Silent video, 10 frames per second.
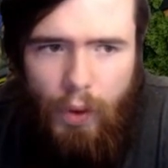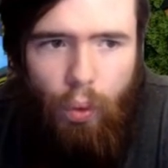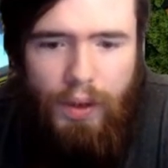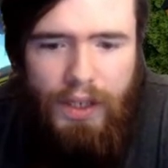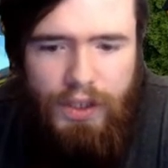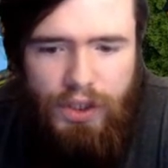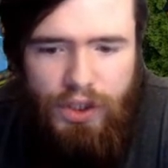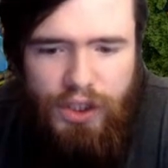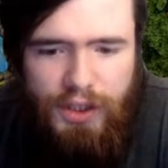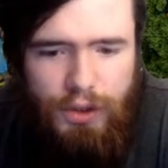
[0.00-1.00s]
Or he could
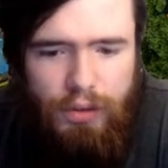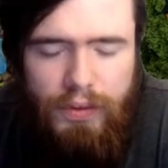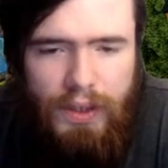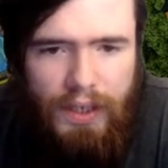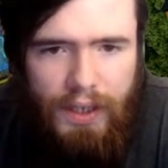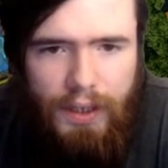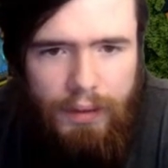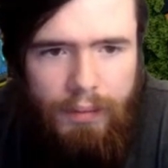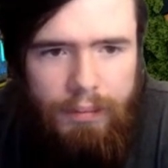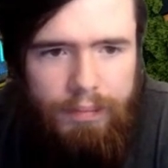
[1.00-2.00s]
just change over
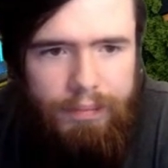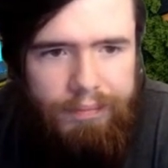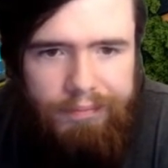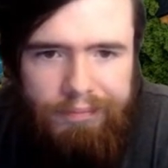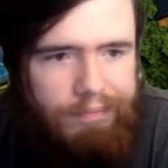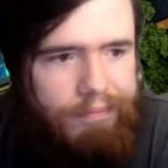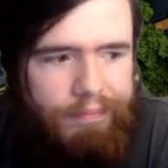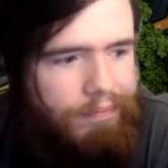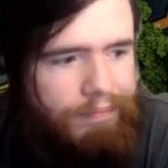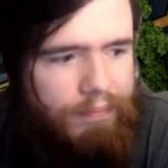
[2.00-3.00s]
again.
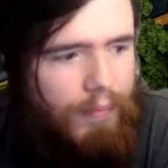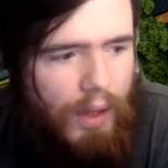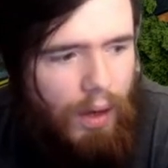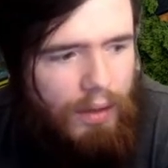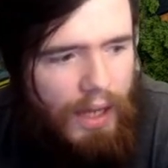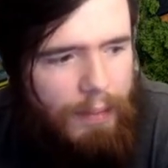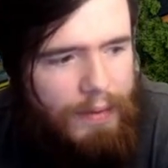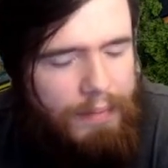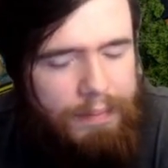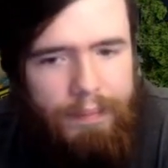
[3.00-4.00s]
God damn it.